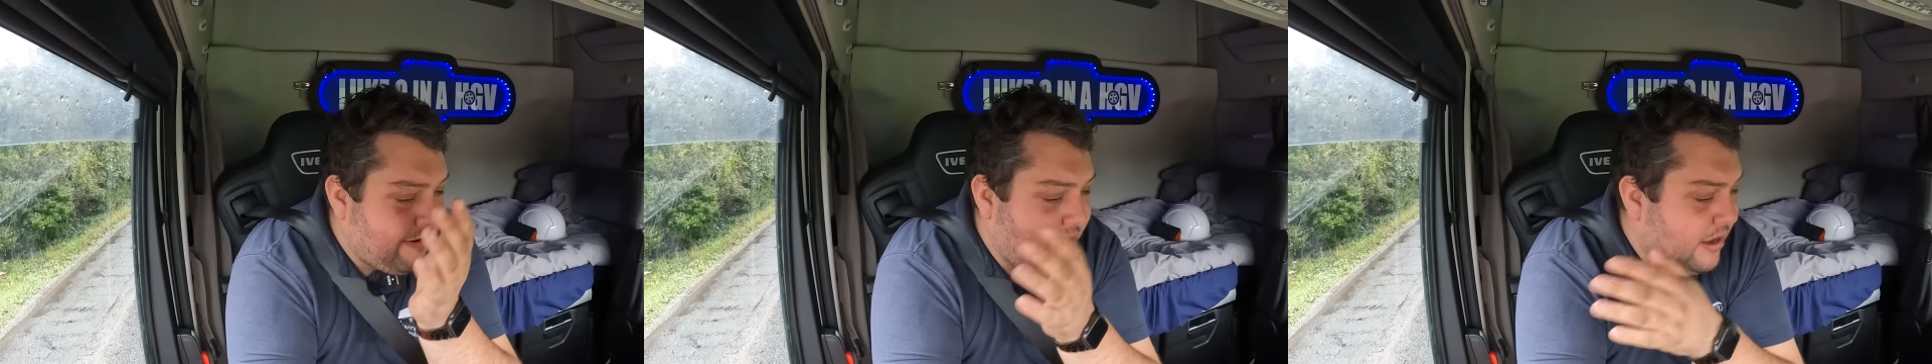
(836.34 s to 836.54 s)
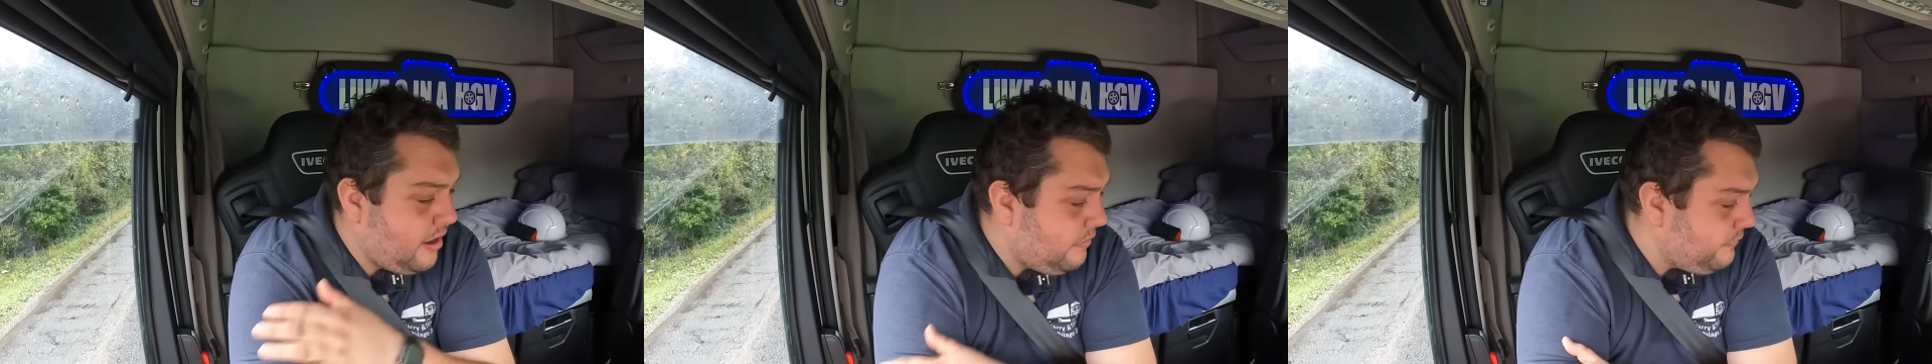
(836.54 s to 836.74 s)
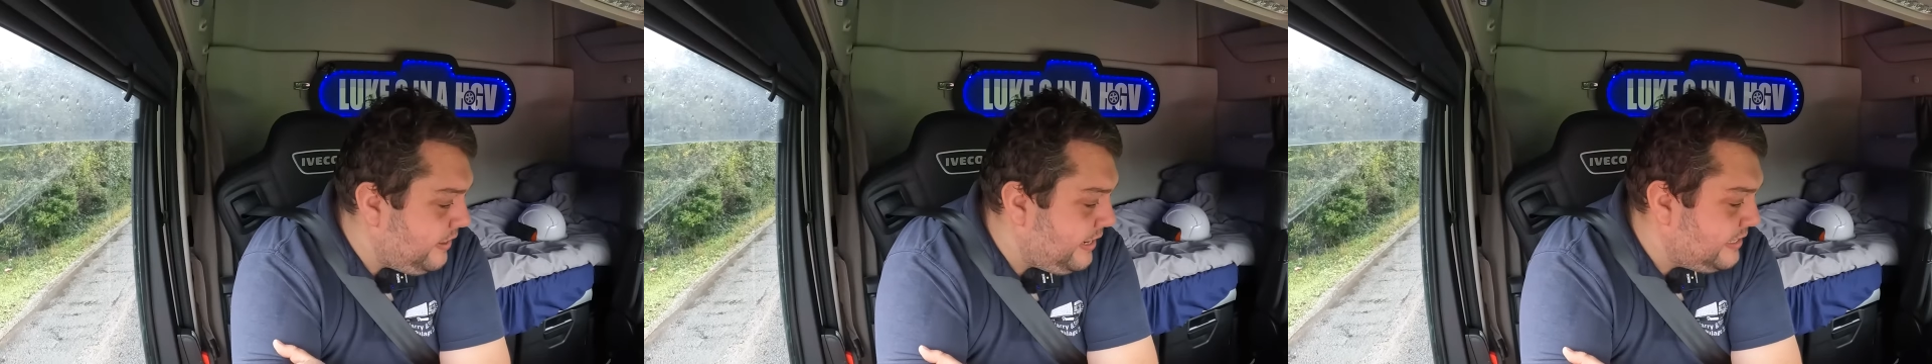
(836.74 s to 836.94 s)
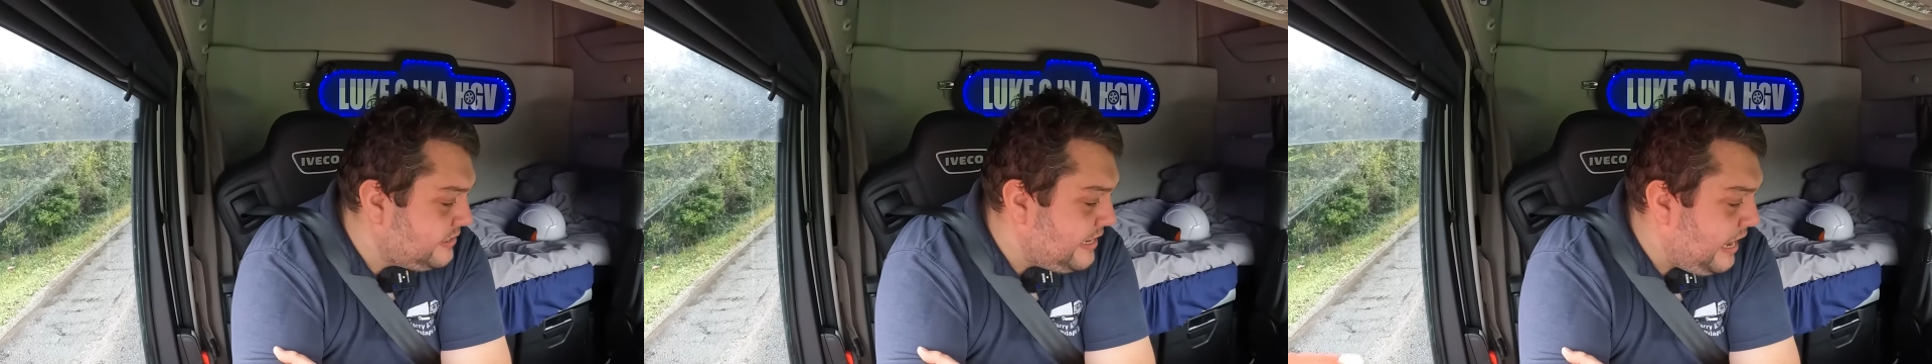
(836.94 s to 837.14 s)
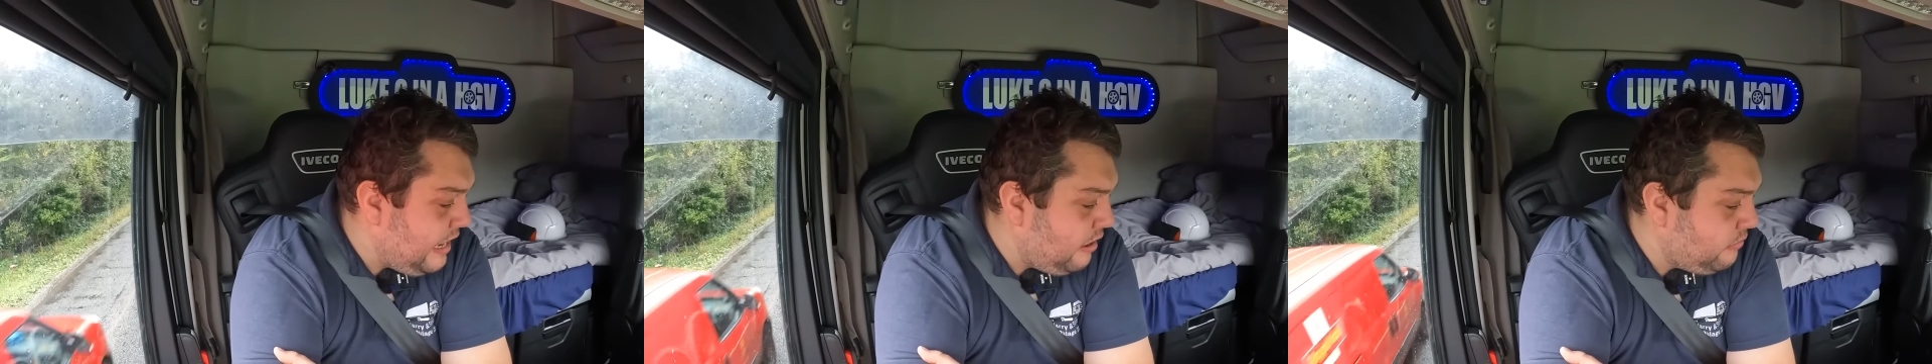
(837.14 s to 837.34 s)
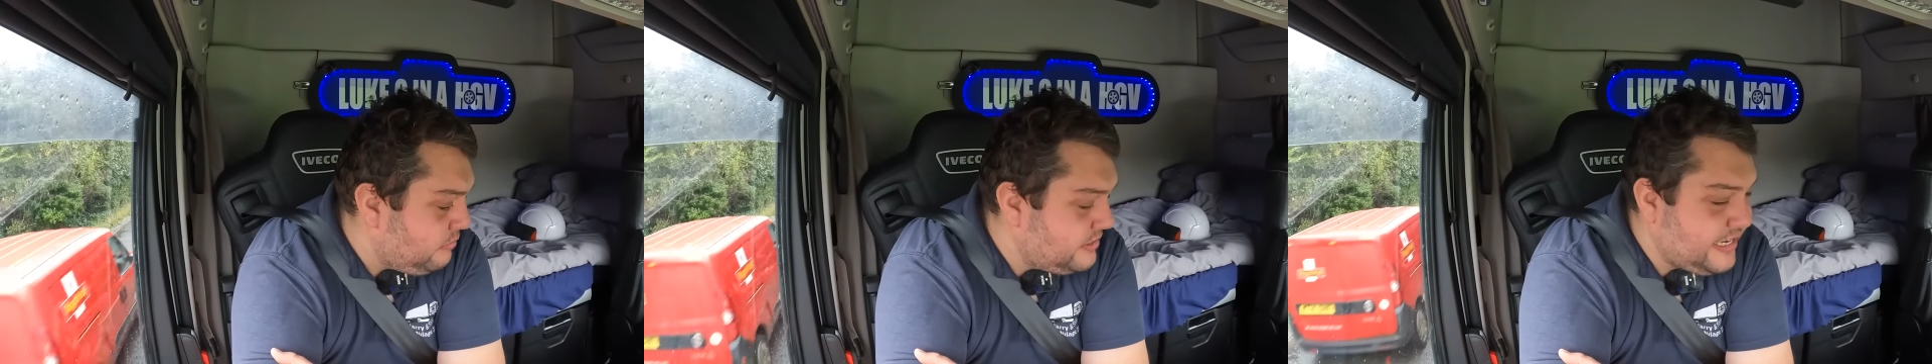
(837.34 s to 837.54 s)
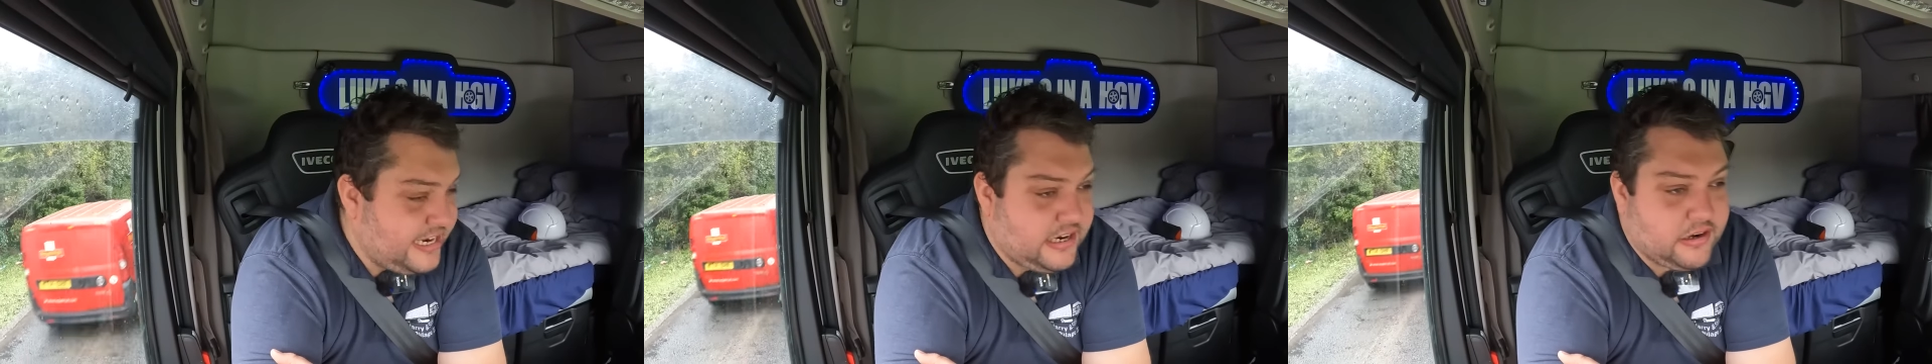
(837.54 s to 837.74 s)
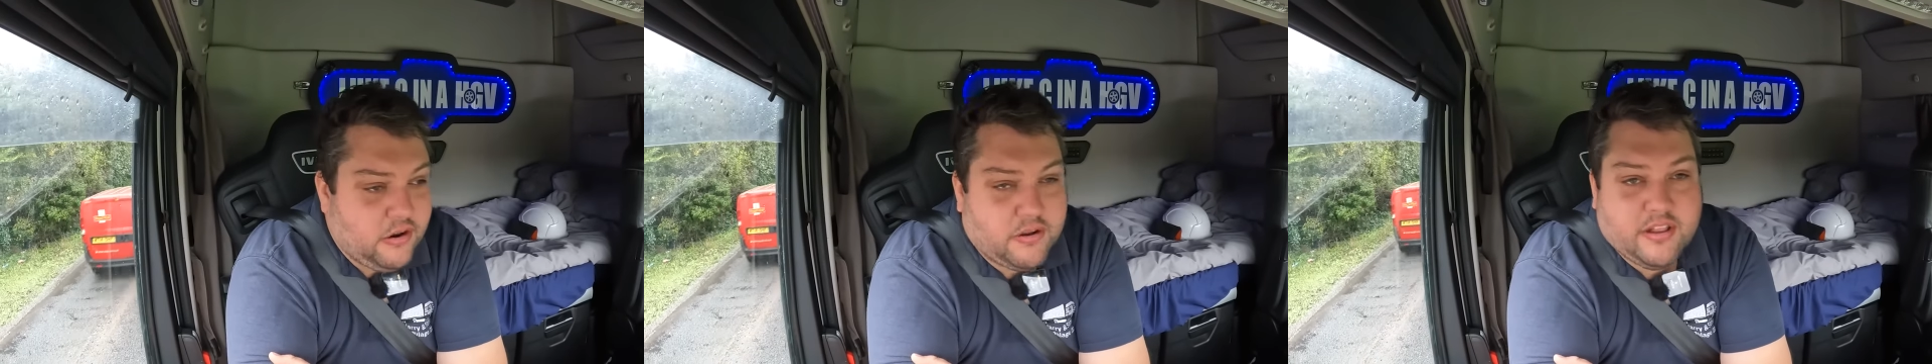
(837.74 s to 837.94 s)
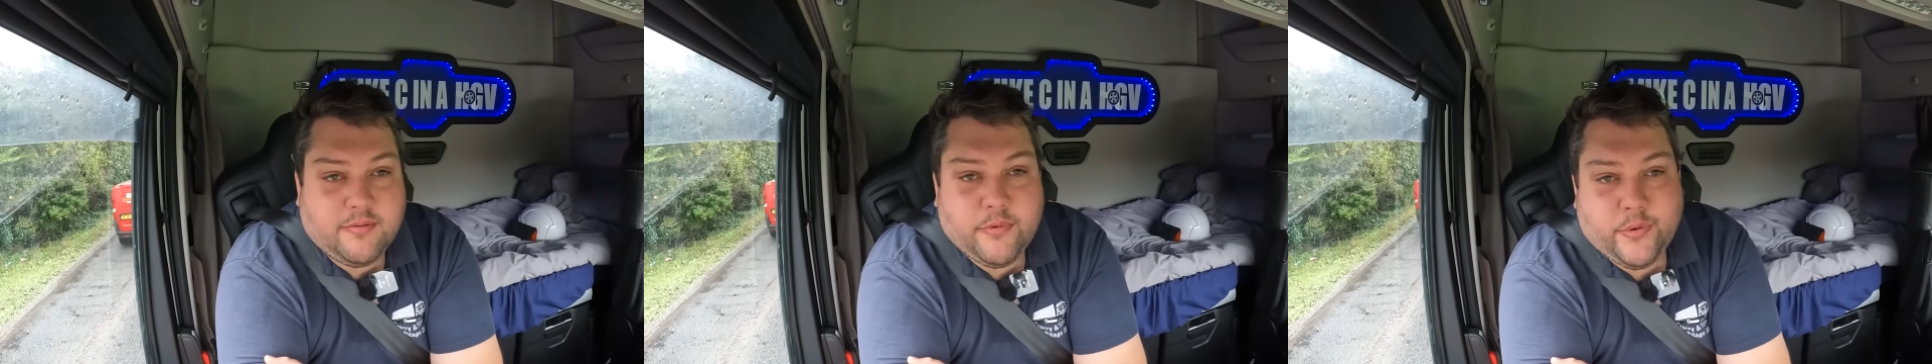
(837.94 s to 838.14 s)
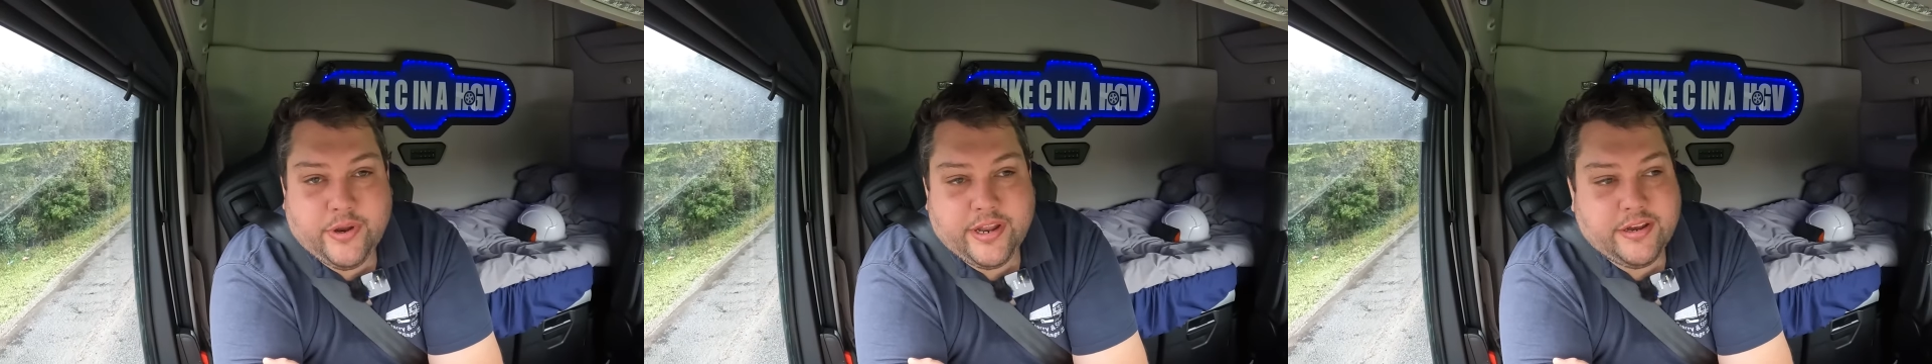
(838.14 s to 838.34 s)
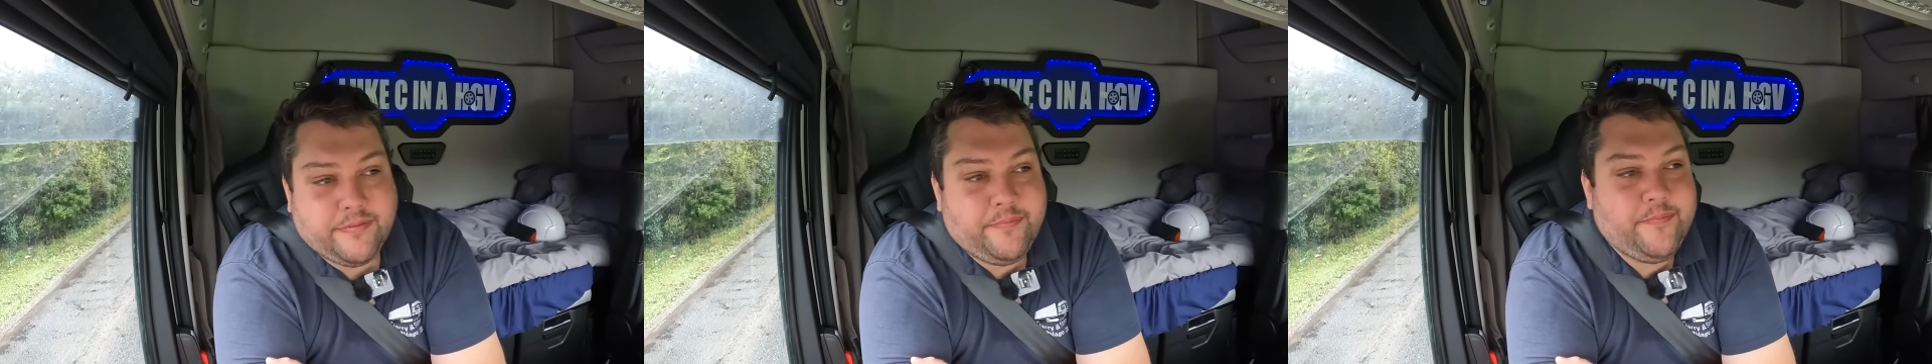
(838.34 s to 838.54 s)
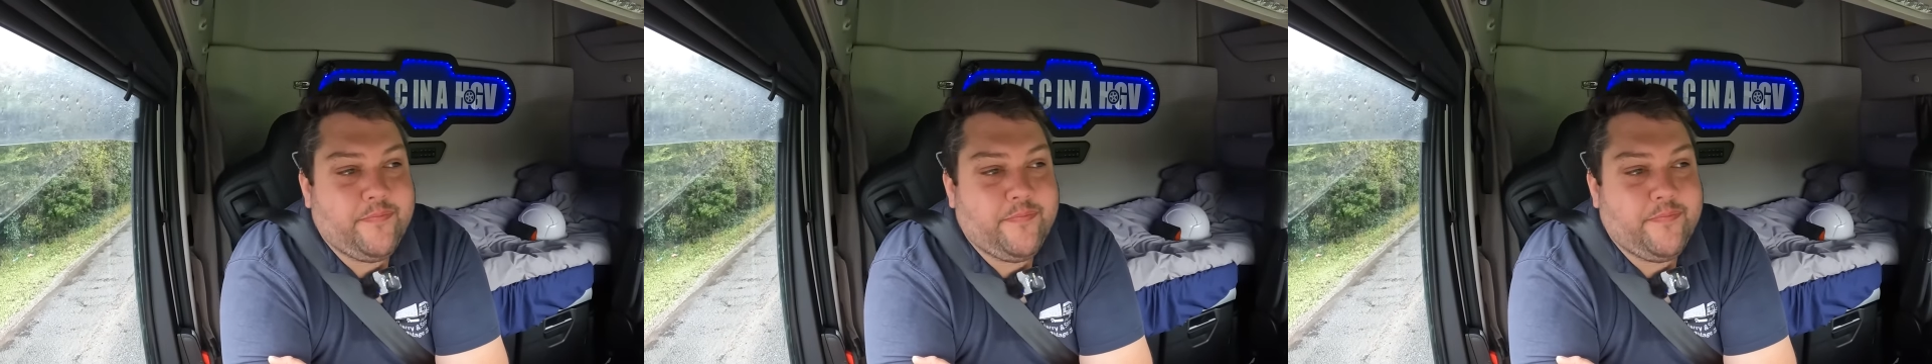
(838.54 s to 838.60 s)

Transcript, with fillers: and a half. It is now ten o'clock in the morning,